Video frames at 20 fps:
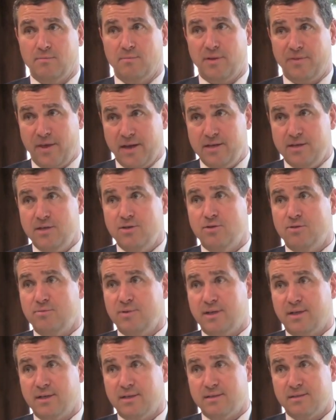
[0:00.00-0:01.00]
but they do
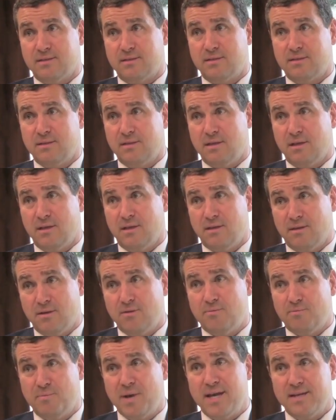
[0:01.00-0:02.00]
because they're
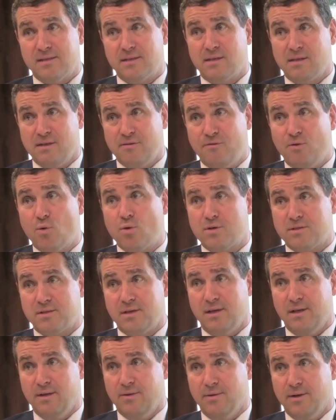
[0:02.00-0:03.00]
basically forced
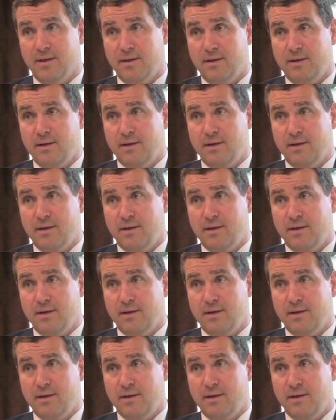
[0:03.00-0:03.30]
into it.